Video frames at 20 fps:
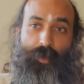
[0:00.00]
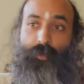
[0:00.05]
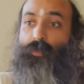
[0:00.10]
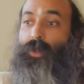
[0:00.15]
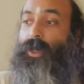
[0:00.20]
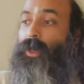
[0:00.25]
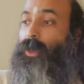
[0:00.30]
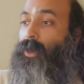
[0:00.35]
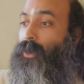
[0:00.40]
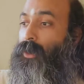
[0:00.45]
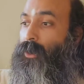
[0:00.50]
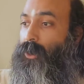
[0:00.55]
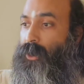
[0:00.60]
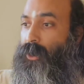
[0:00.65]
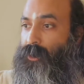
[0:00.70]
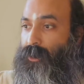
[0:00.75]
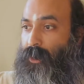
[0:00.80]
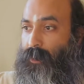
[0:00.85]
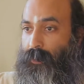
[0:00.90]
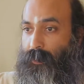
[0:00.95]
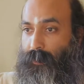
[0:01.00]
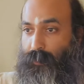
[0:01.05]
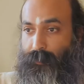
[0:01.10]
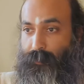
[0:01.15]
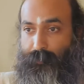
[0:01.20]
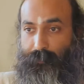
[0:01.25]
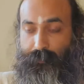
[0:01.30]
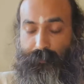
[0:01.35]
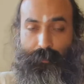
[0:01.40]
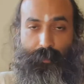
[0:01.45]
We hurt each other,
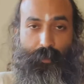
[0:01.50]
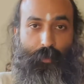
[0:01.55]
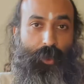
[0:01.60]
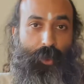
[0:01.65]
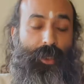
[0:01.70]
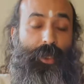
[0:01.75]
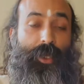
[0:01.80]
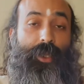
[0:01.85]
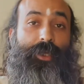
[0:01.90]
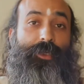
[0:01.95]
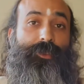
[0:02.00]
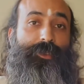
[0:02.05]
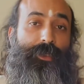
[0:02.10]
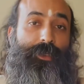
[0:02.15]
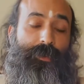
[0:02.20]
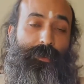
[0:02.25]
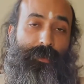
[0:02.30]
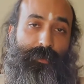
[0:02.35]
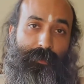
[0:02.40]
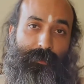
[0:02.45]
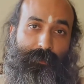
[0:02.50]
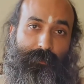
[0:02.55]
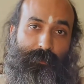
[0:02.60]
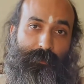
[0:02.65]
we kill each other,